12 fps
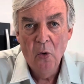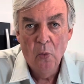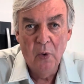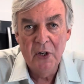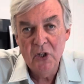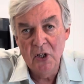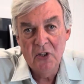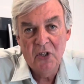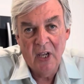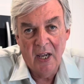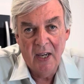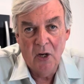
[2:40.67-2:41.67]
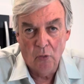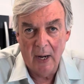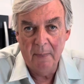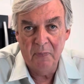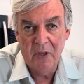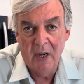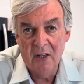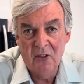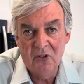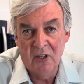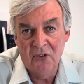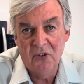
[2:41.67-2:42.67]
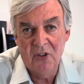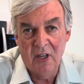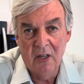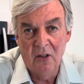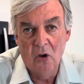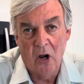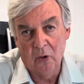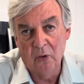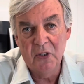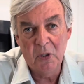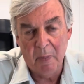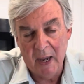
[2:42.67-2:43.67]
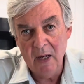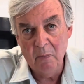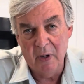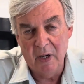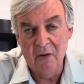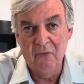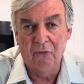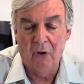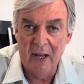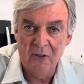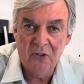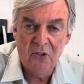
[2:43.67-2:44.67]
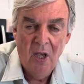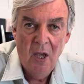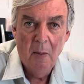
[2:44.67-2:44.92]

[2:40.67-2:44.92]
which is a grape that exists in not only Spain but in France.